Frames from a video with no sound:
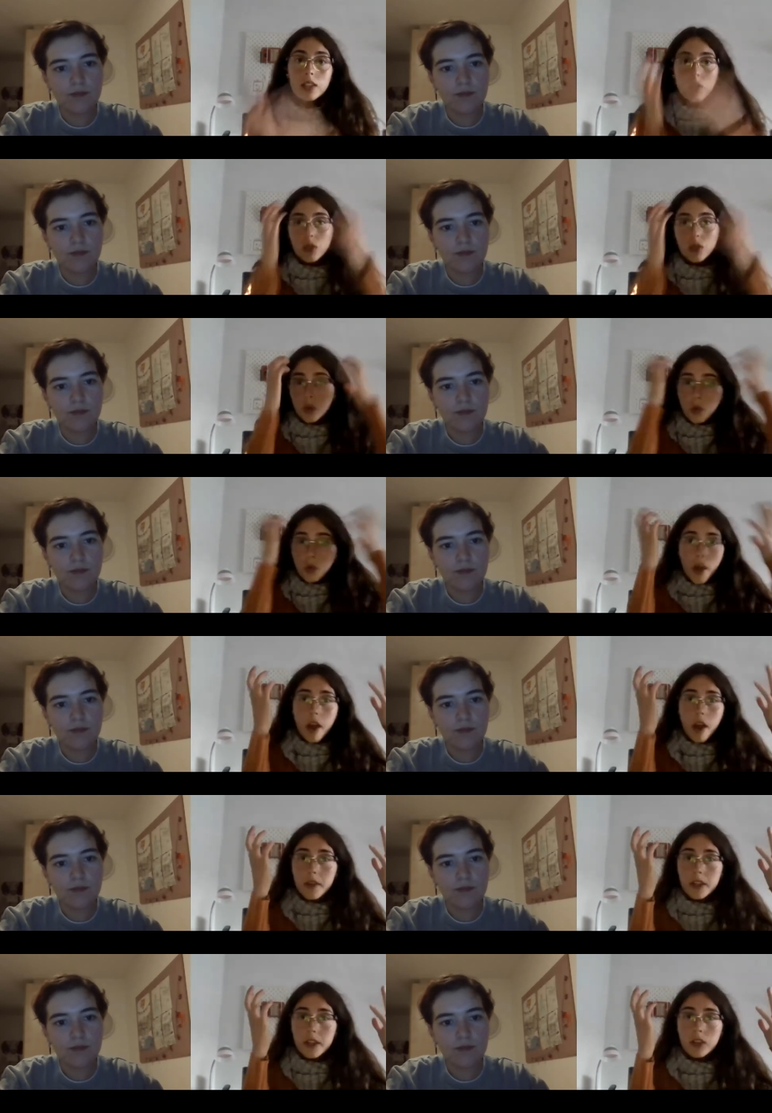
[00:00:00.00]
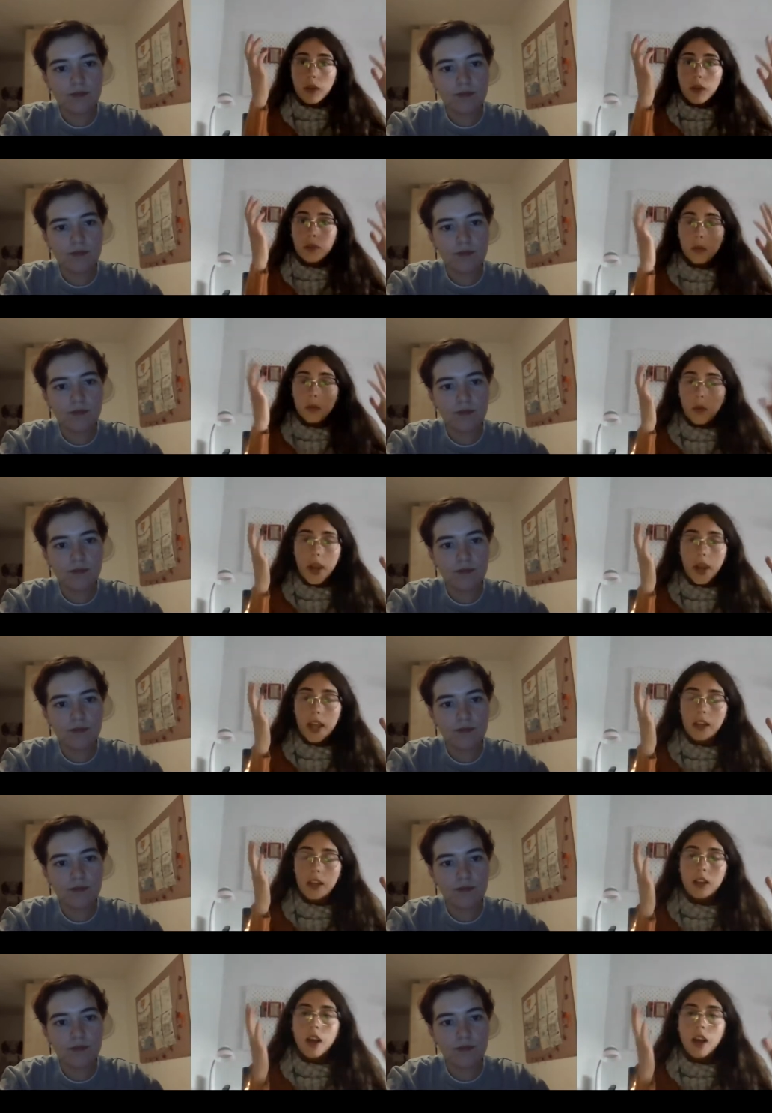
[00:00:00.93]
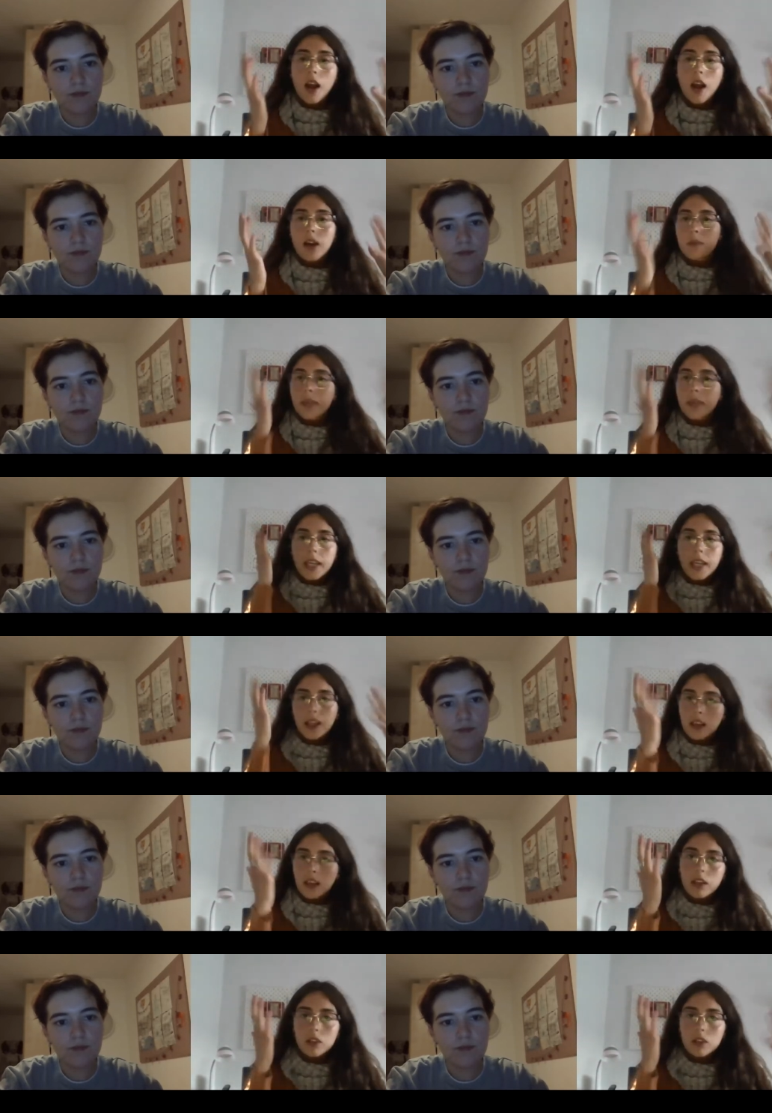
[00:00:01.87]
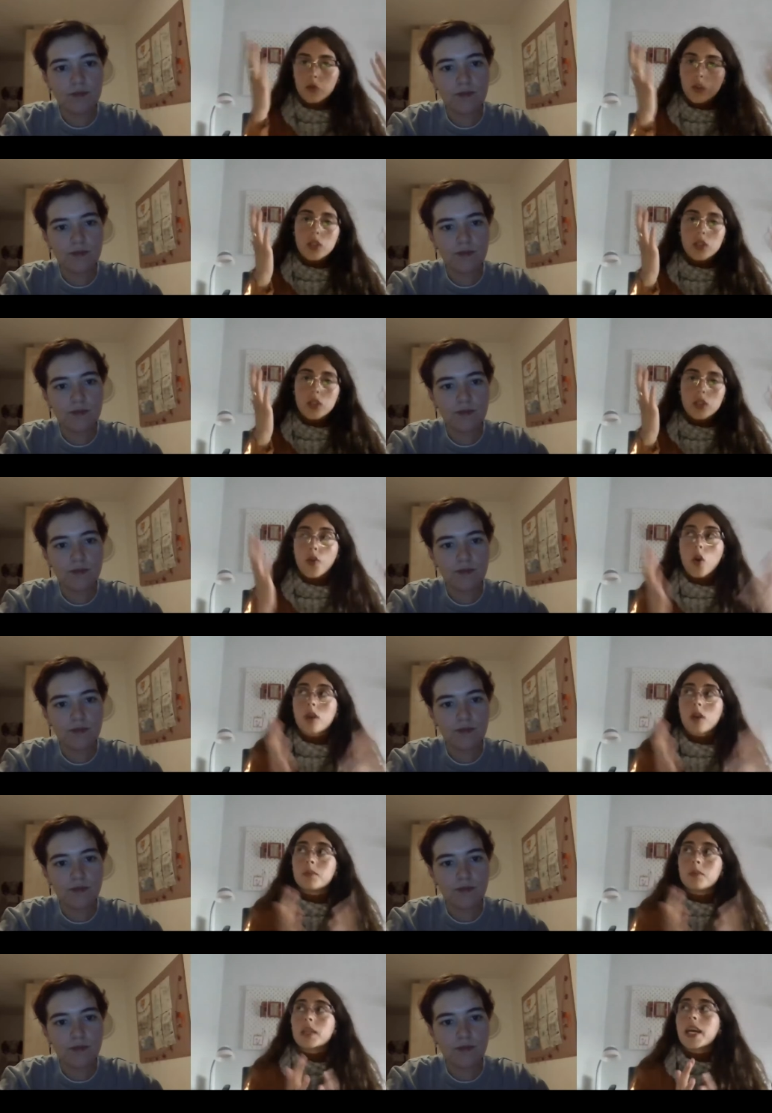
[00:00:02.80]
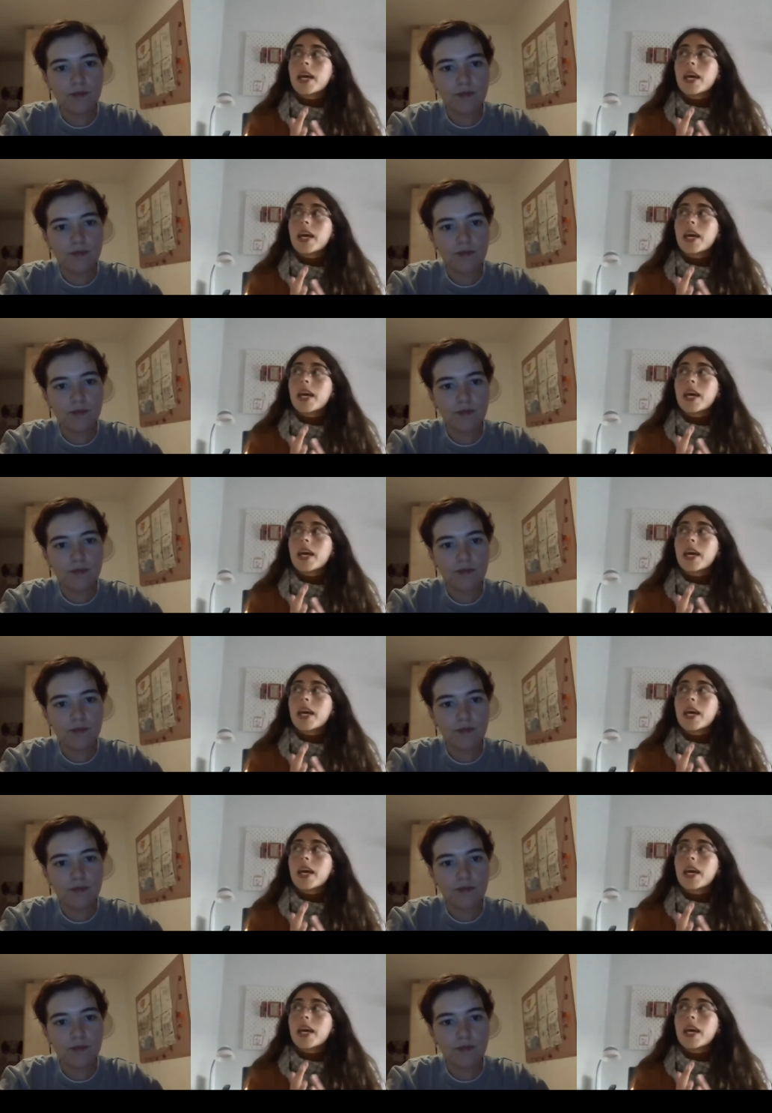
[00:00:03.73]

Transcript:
Speaker 1: New areas of the brain are being transformed,